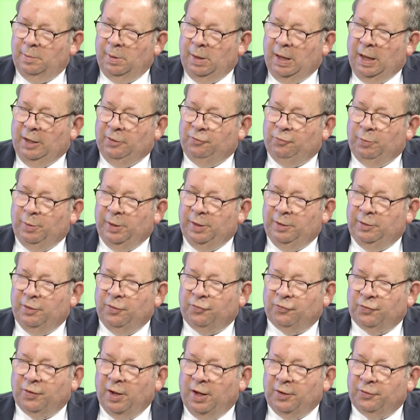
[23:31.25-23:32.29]
Well, as we
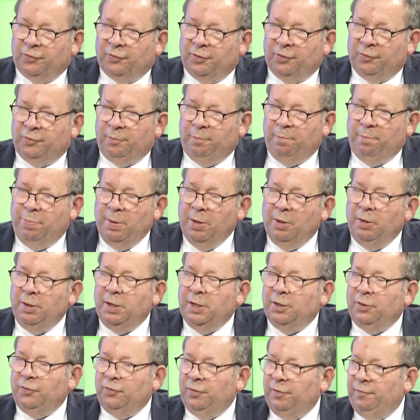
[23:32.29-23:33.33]
discussed, there's
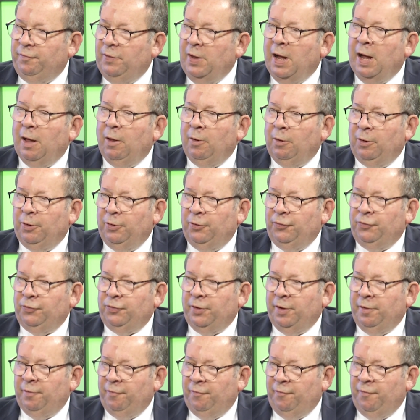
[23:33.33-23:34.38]
billions of
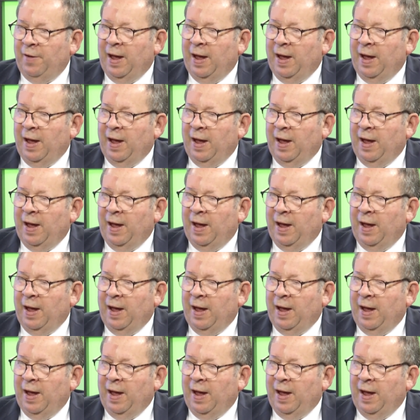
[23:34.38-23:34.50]
dollars of